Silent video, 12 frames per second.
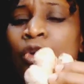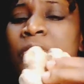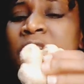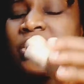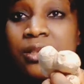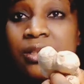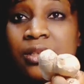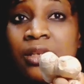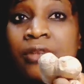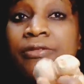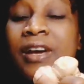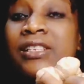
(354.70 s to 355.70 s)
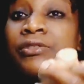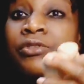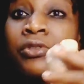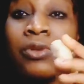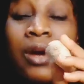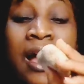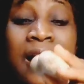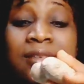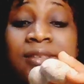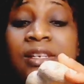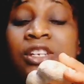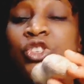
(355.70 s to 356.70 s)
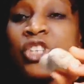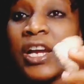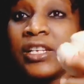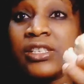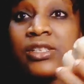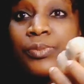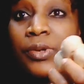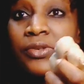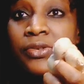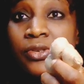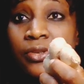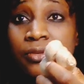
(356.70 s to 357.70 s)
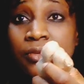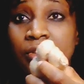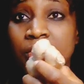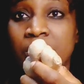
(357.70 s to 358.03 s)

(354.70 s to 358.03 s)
In fact, if you ask a Chinese person,